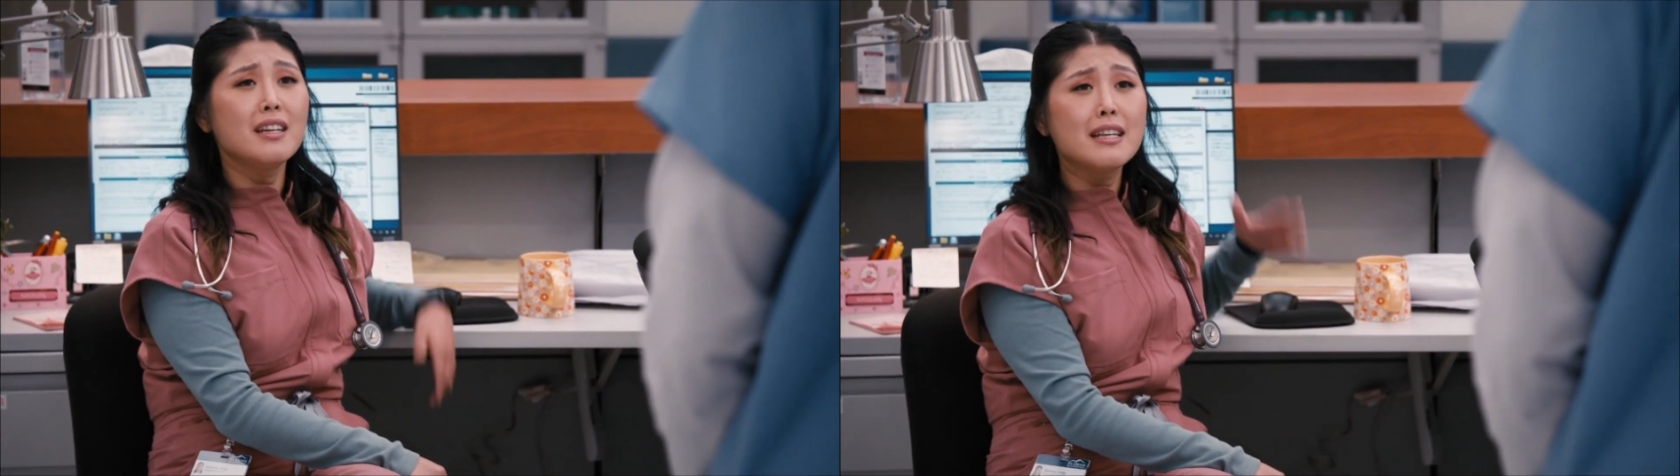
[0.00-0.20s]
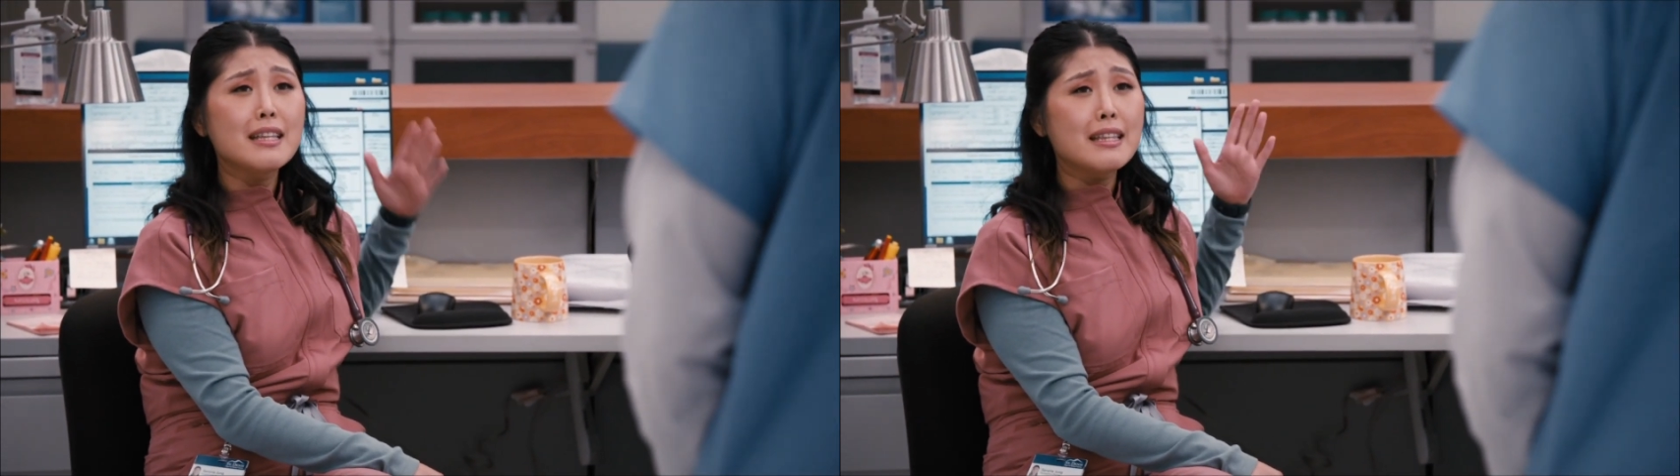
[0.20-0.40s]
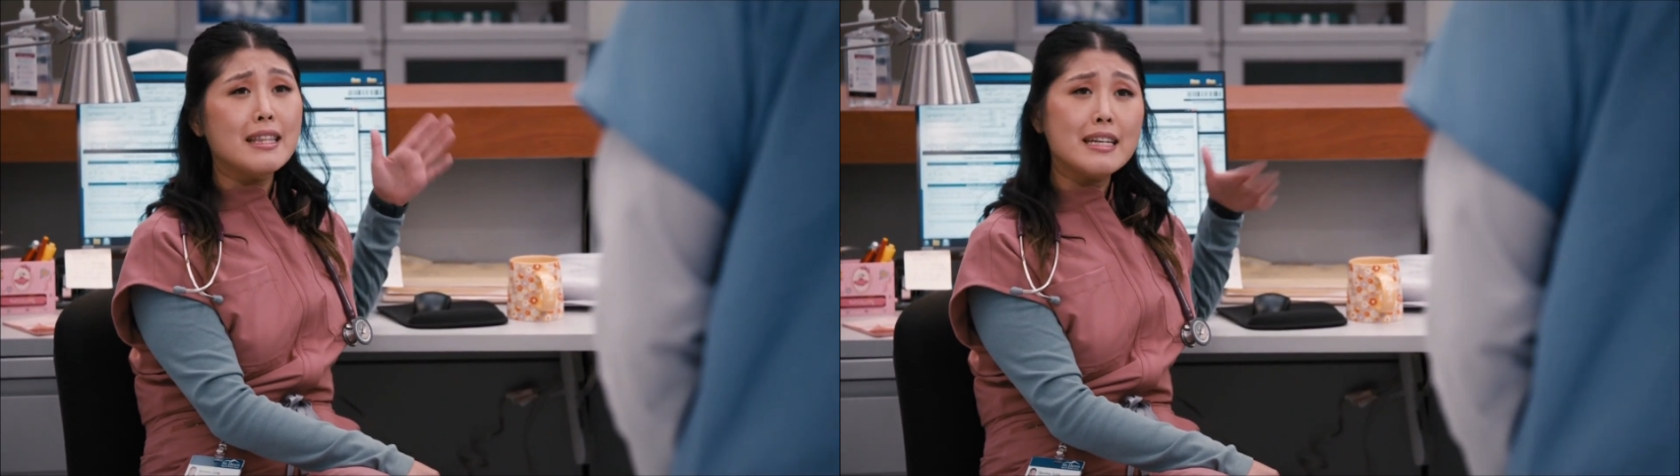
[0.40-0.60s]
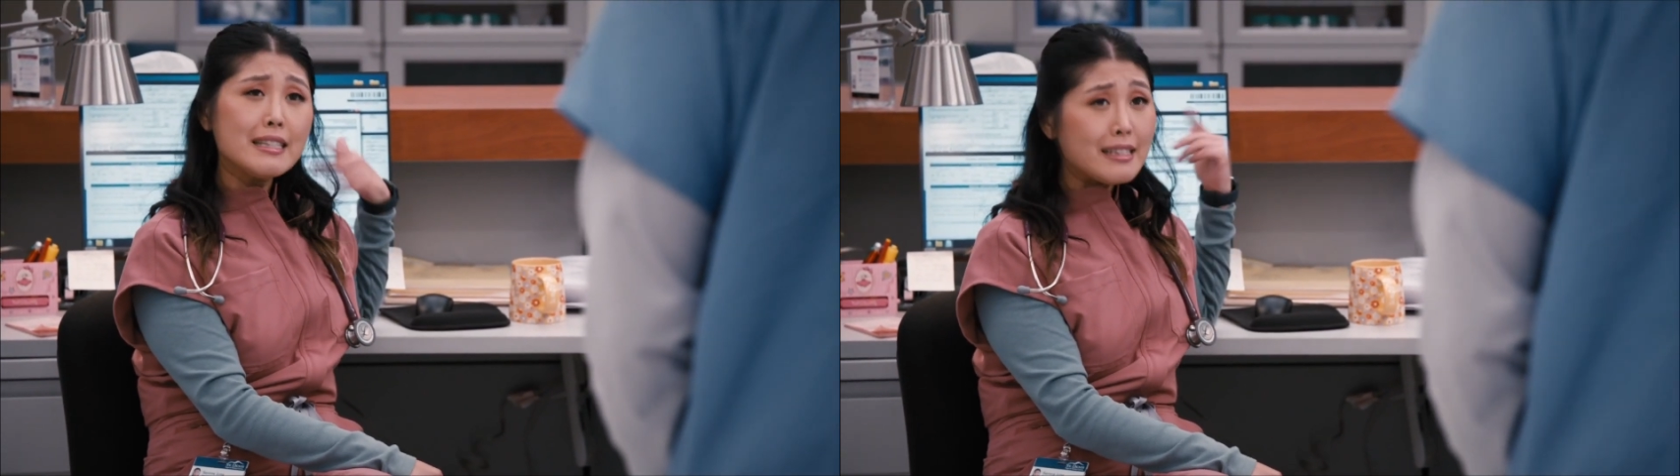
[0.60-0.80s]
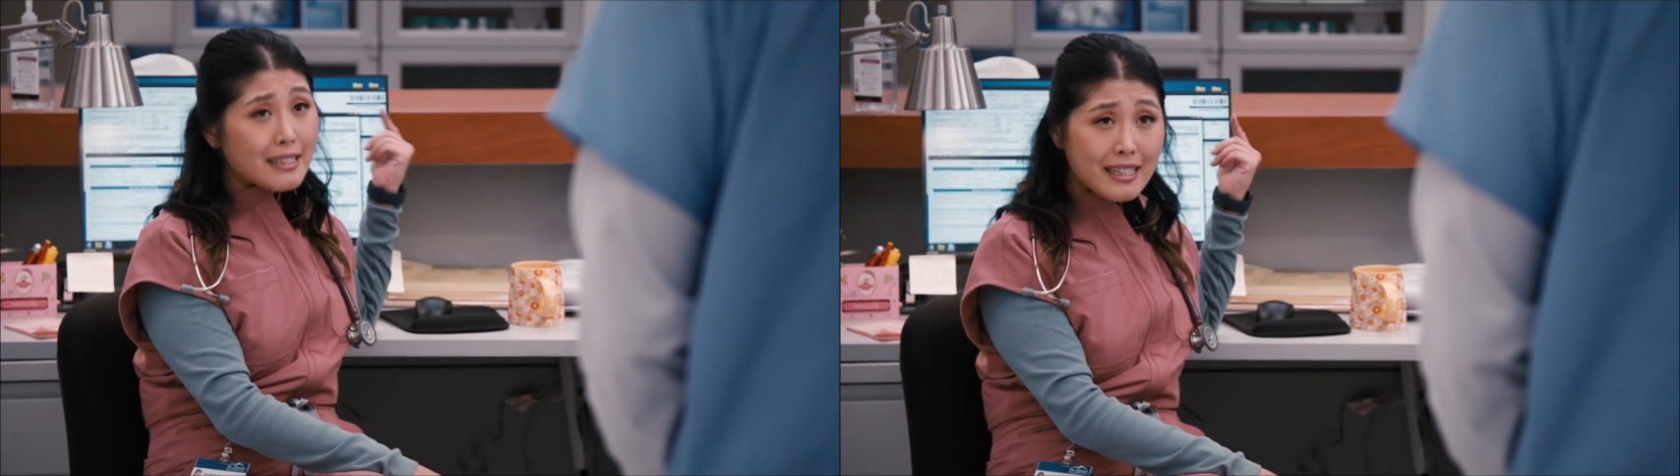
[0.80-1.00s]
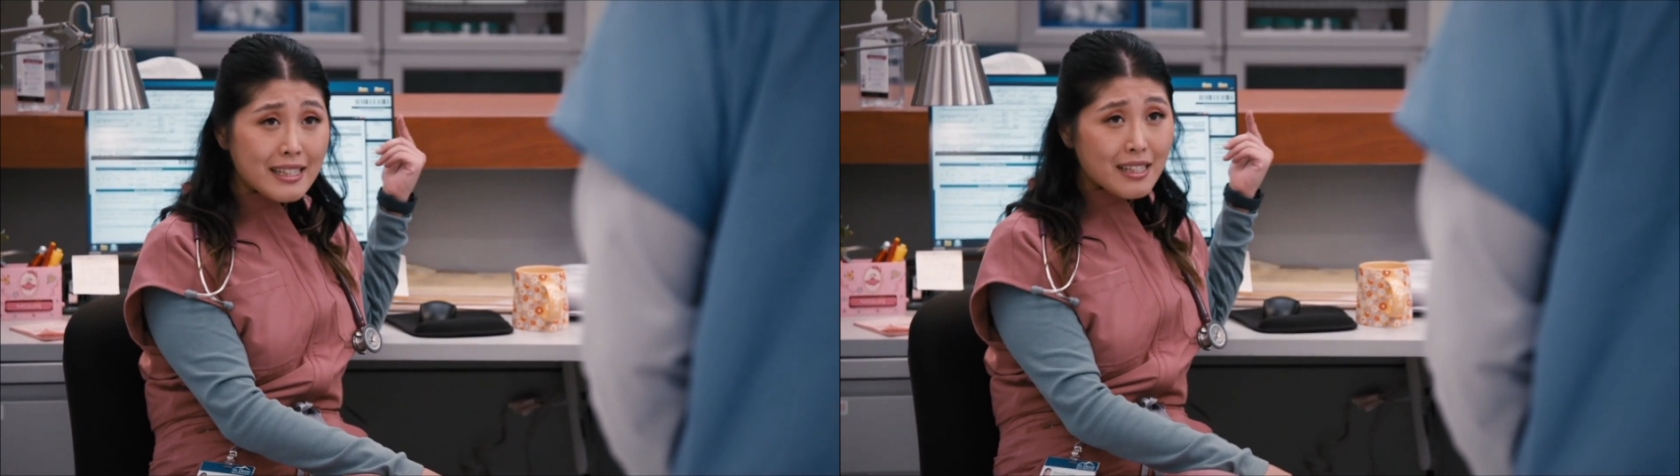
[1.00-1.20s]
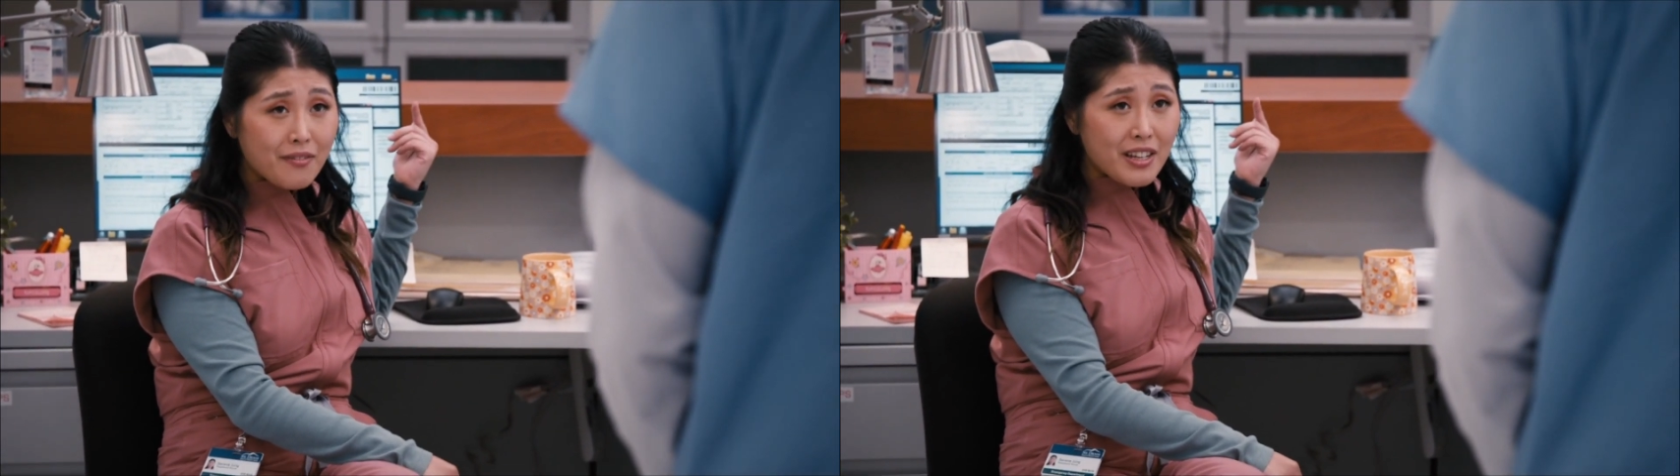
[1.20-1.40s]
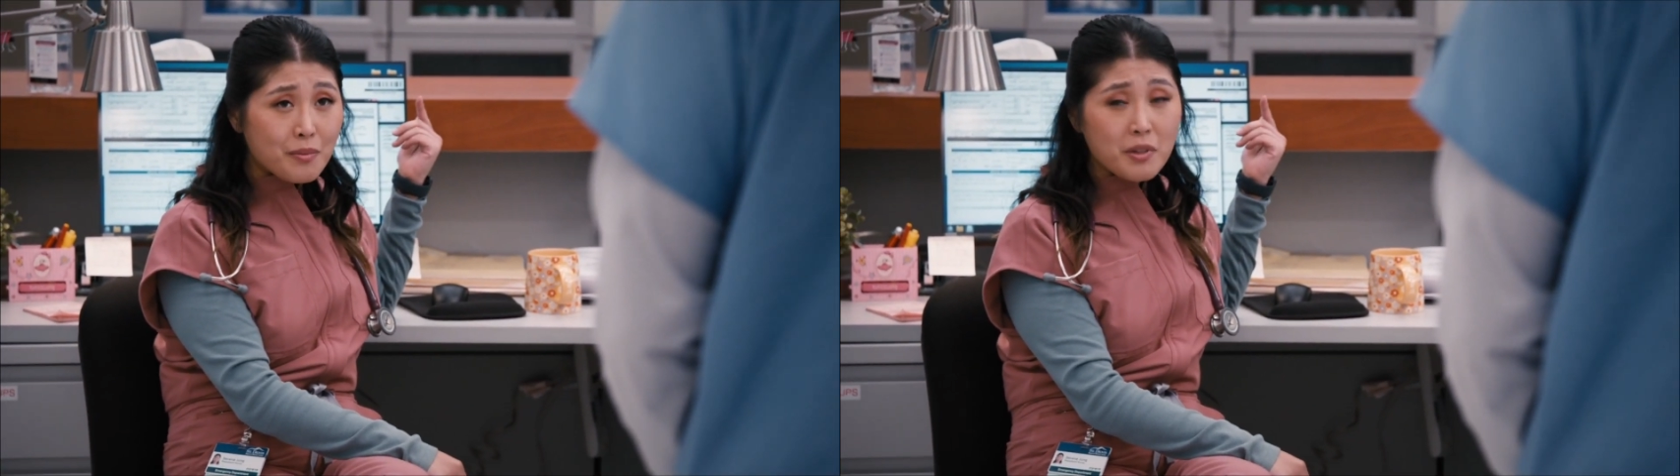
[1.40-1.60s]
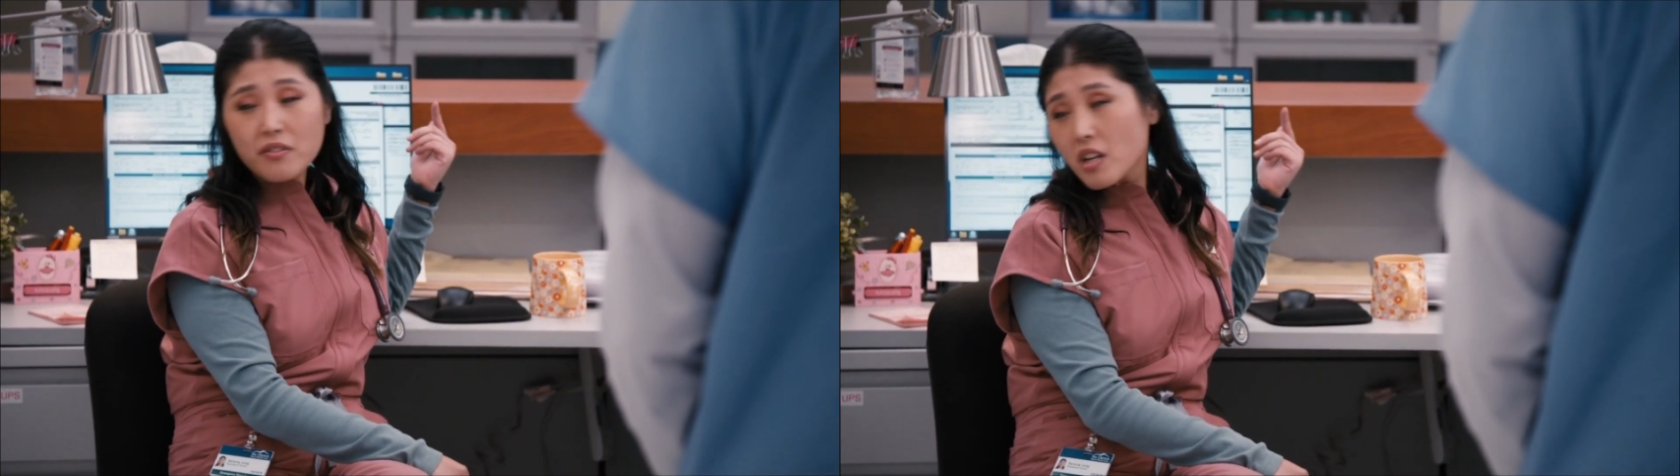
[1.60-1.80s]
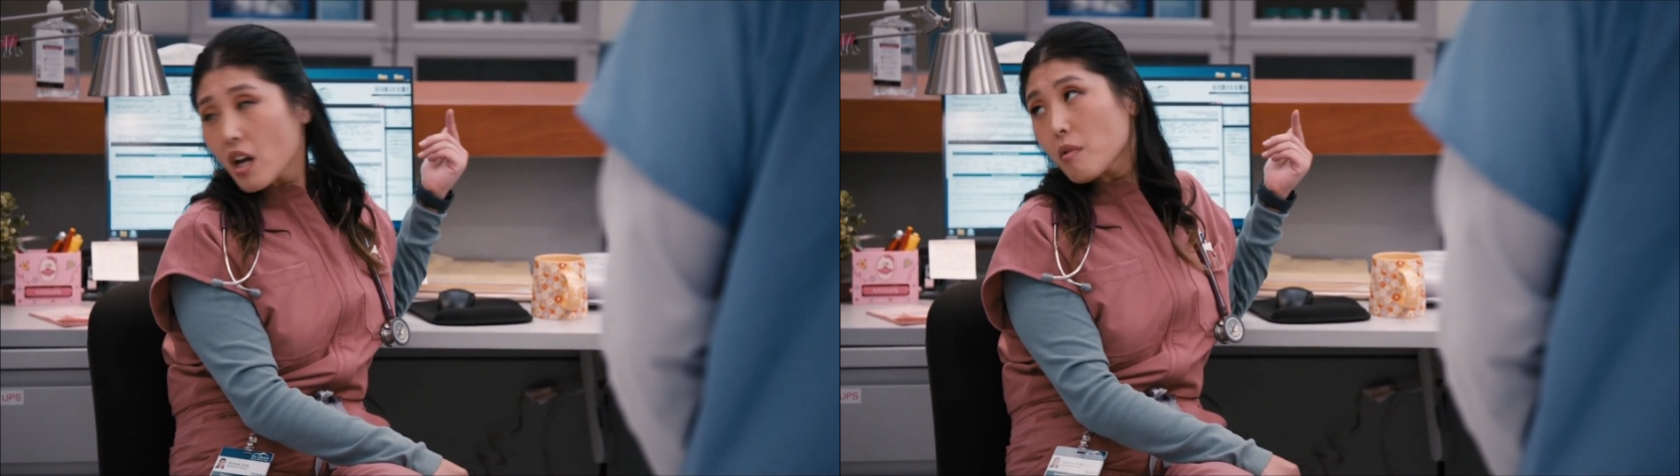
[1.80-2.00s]
But overall, St. Denis has had
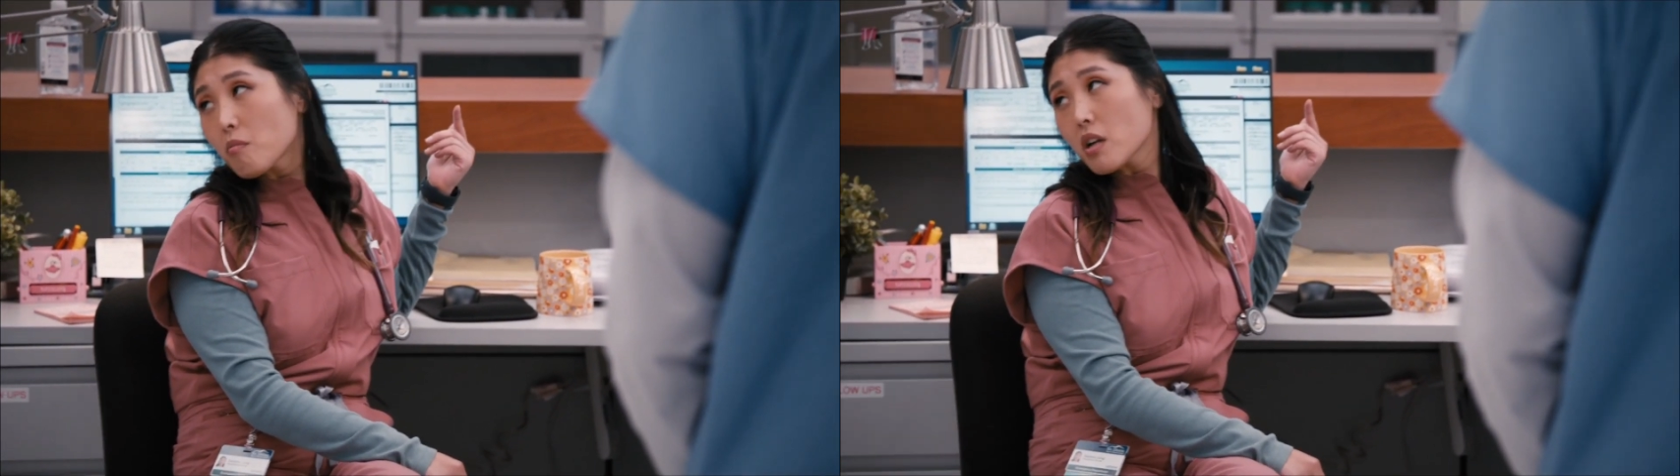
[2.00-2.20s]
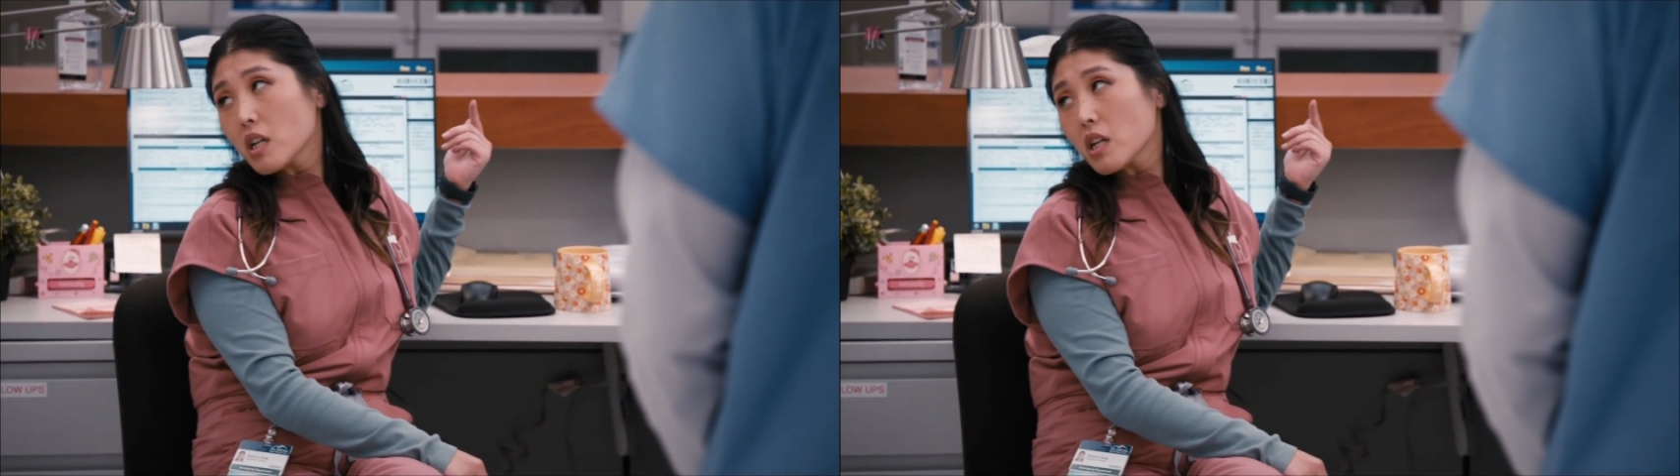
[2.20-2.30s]
a really good